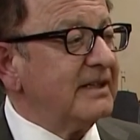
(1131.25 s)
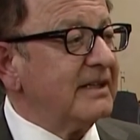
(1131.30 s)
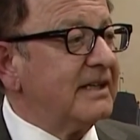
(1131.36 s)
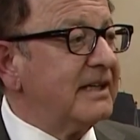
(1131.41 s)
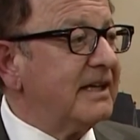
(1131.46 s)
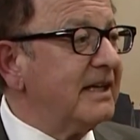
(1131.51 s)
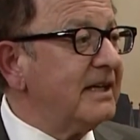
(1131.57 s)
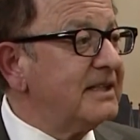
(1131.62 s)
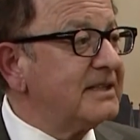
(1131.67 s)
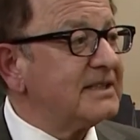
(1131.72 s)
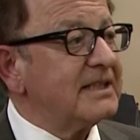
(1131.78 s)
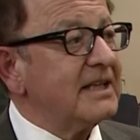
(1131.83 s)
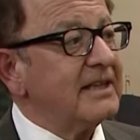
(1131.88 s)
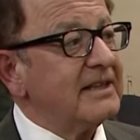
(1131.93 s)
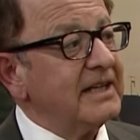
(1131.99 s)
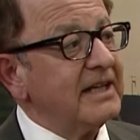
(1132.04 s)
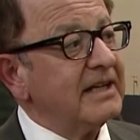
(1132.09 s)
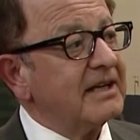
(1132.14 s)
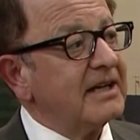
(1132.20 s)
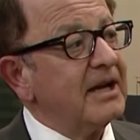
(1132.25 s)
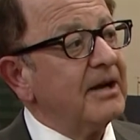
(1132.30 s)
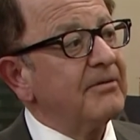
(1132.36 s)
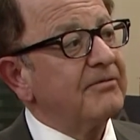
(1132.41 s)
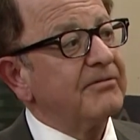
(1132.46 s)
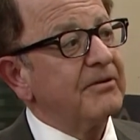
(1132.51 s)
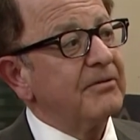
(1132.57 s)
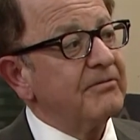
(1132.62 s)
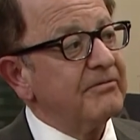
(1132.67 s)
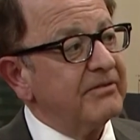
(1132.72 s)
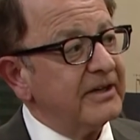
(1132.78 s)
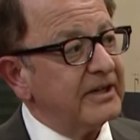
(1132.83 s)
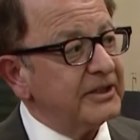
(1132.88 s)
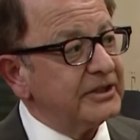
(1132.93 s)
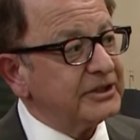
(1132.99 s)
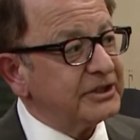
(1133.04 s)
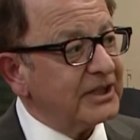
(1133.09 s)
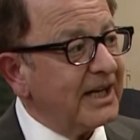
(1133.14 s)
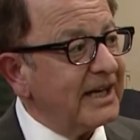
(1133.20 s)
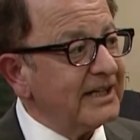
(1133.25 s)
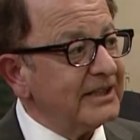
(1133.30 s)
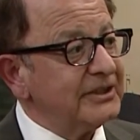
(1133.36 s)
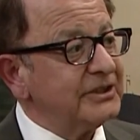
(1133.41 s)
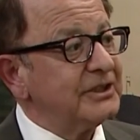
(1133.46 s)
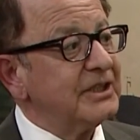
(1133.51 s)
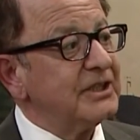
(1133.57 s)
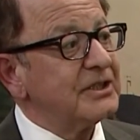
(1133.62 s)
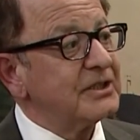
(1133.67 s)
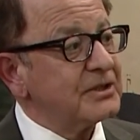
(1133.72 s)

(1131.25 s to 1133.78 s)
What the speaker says: Kids that they come from very challenging